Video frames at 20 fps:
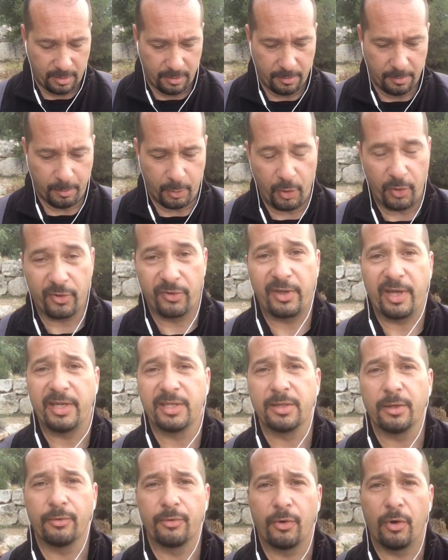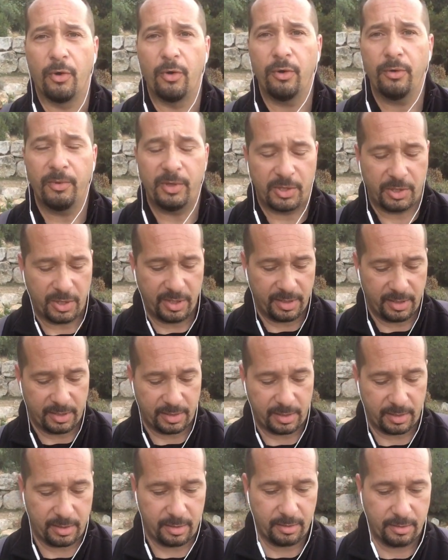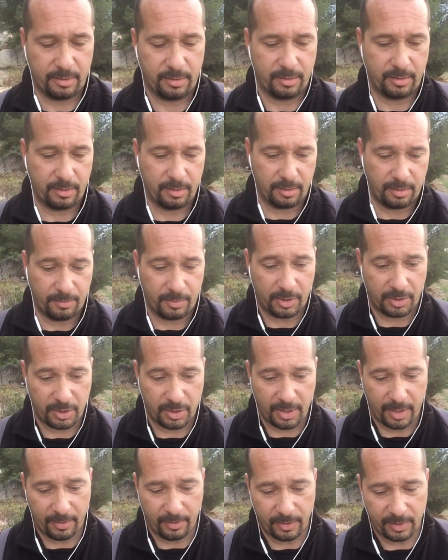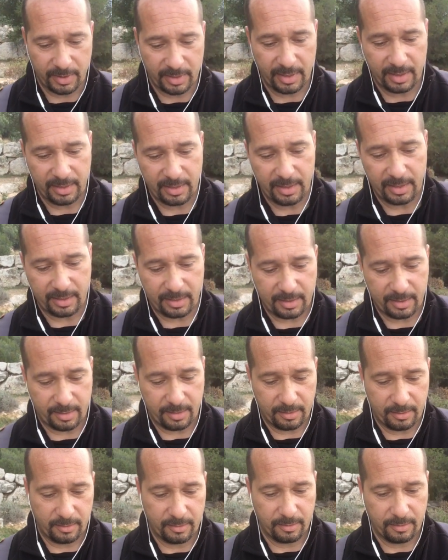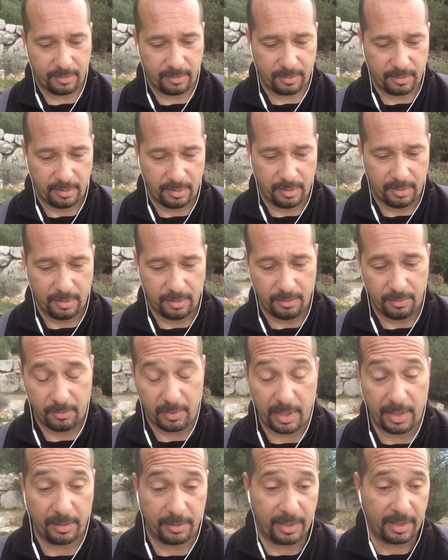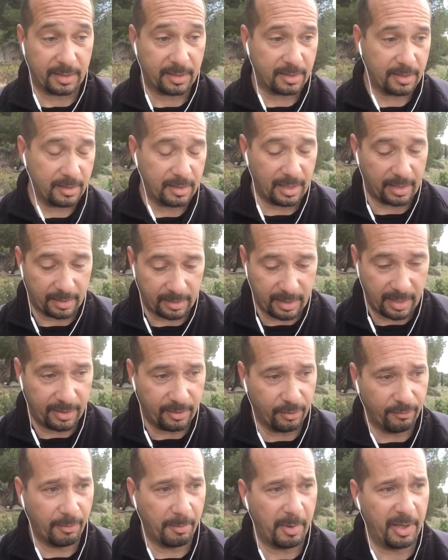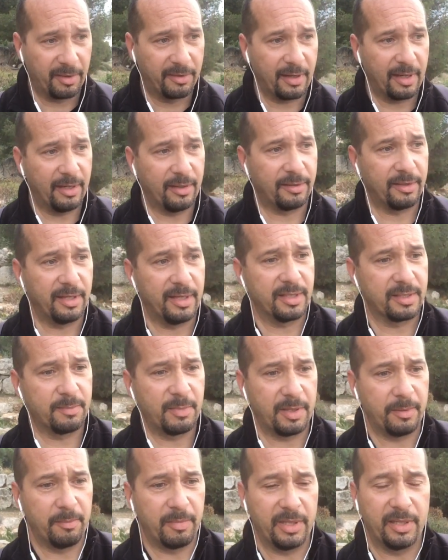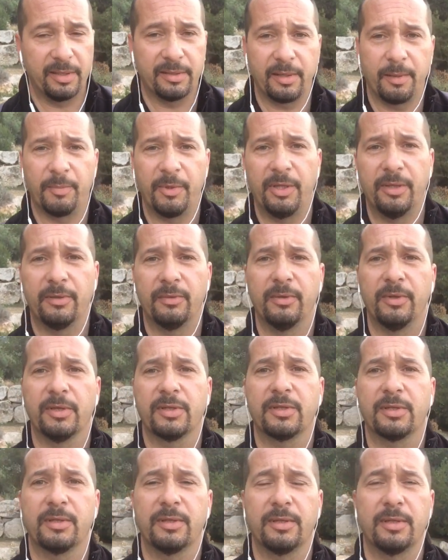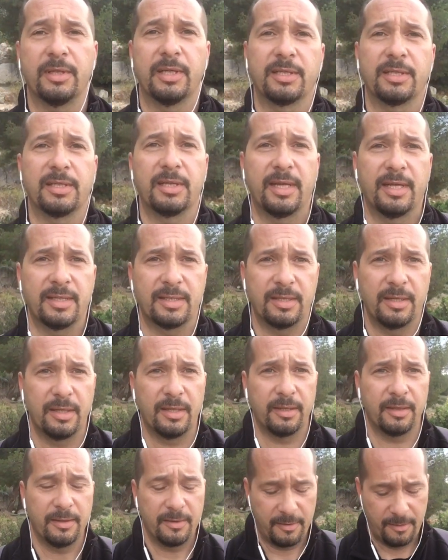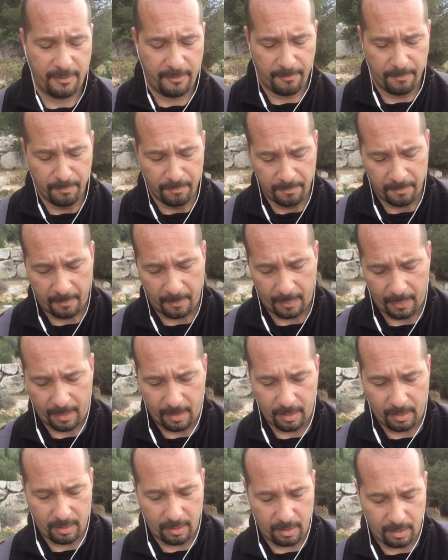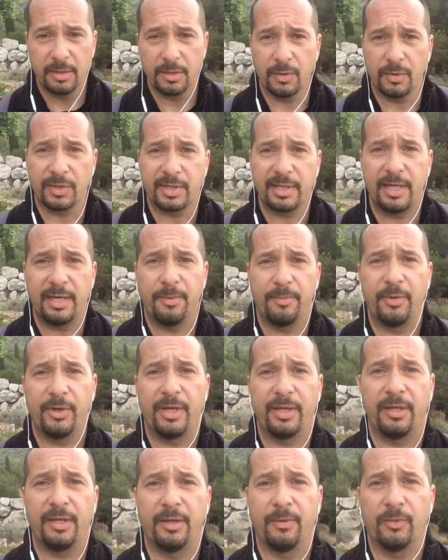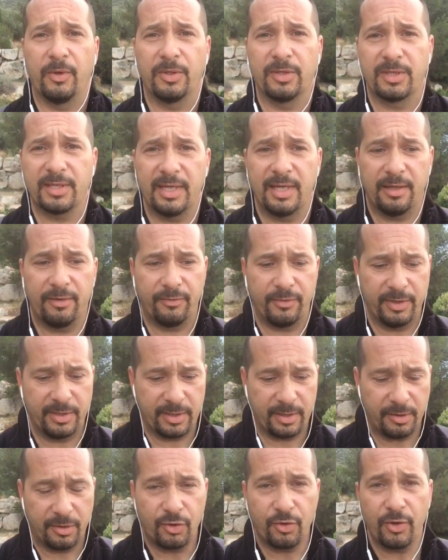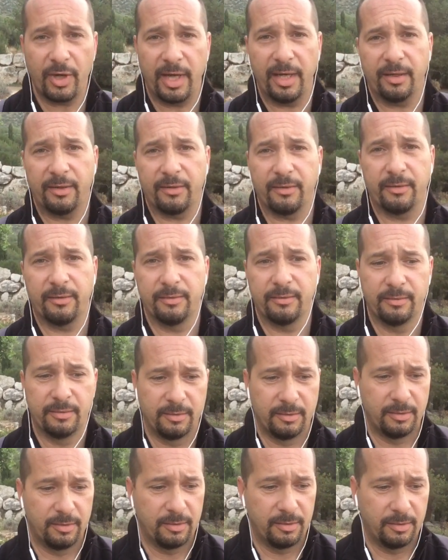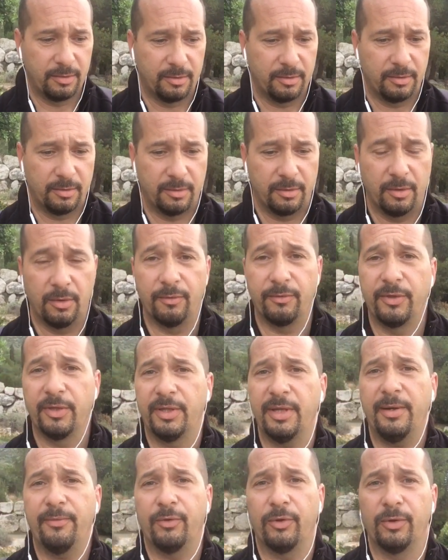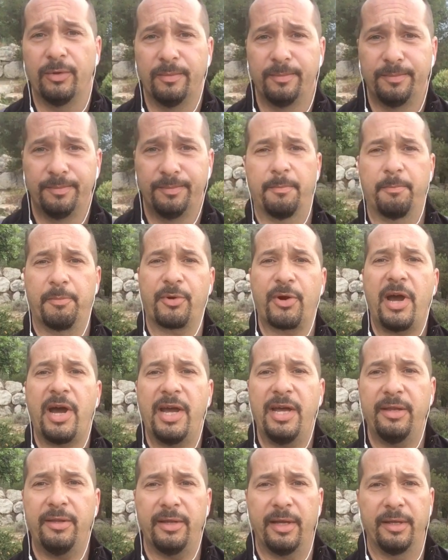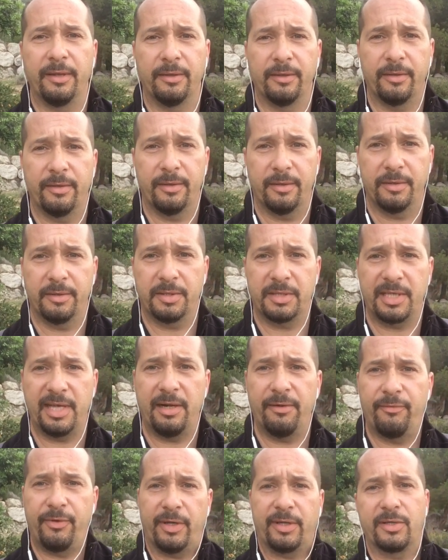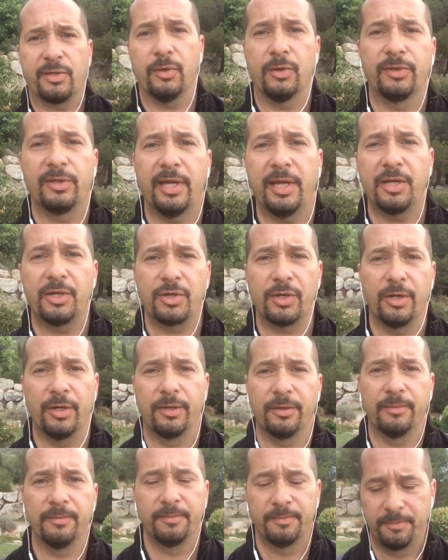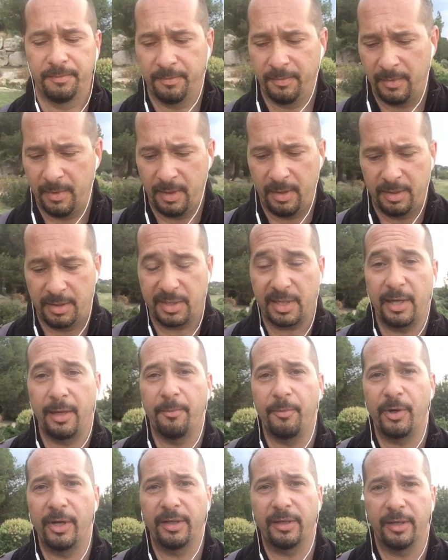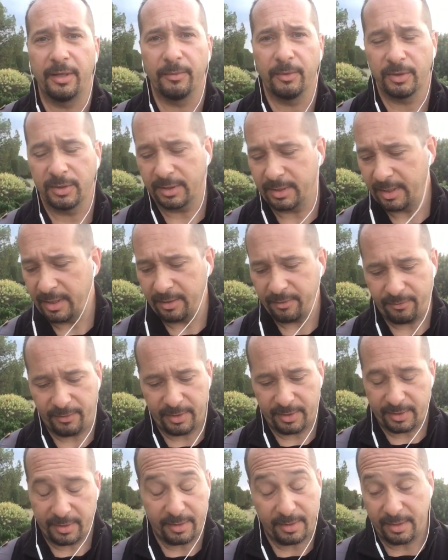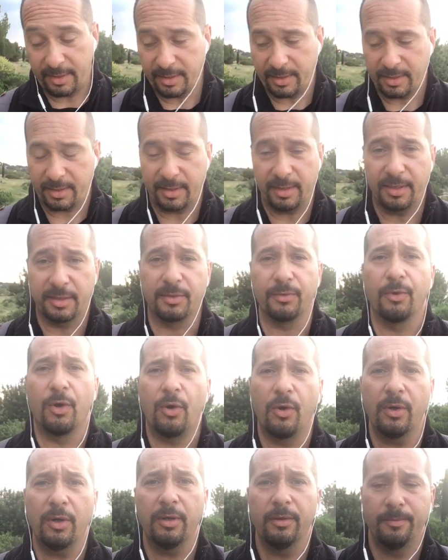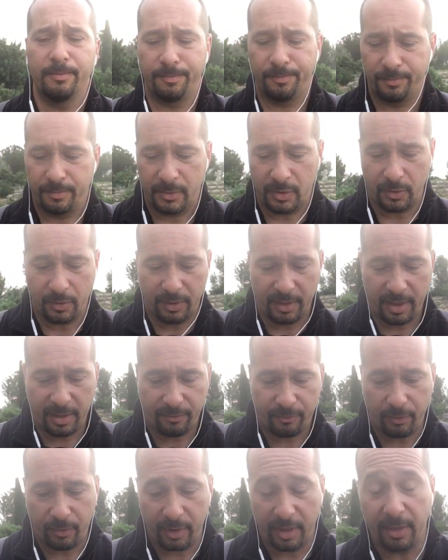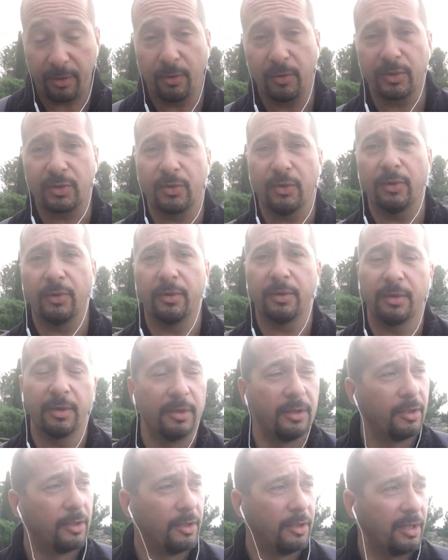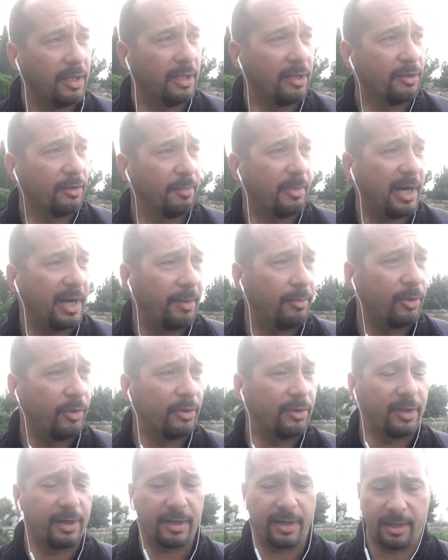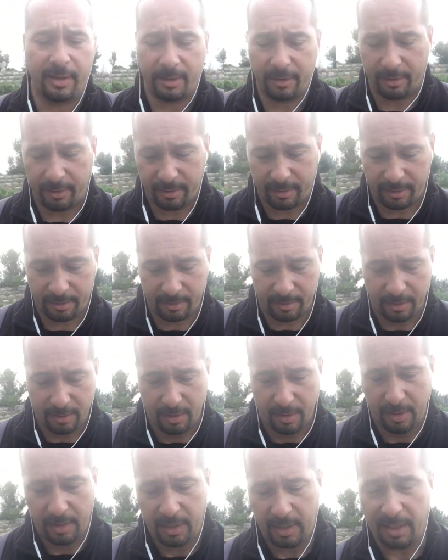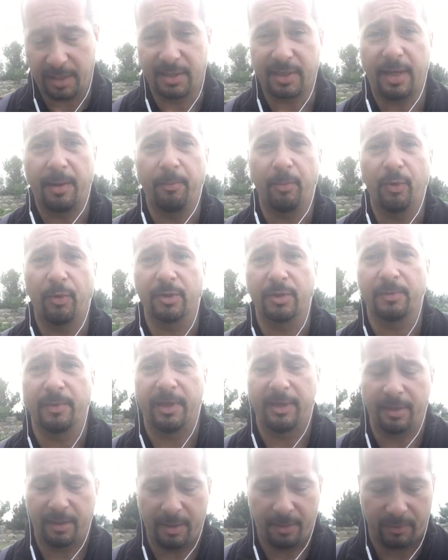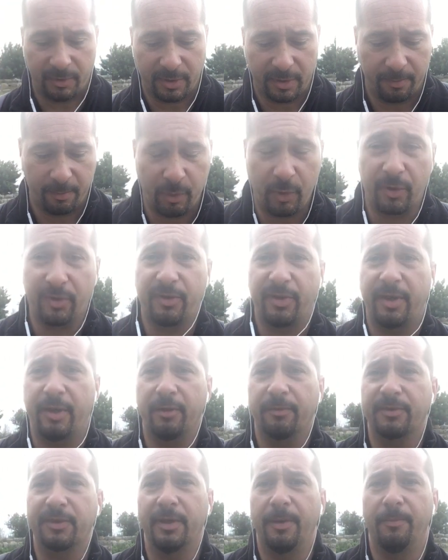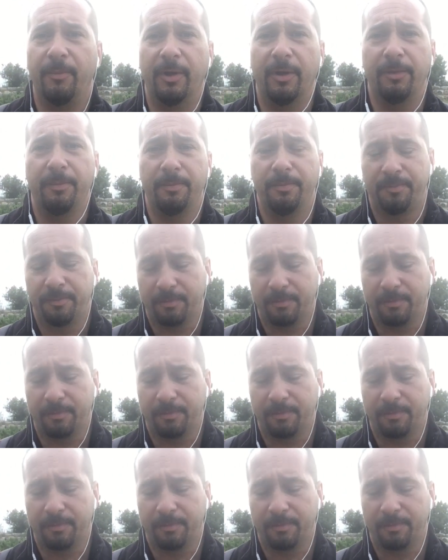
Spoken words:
birthdays are wrong, which is the Watchtower state that, well, that kind of a mentality has been built up into us that says that so celebrating oneself is a trait of the devil. Pride and self-exaltation, celebrating oneself, it's wrong. So therefore, and also in the Bible there are examples when there was a birthday of someone,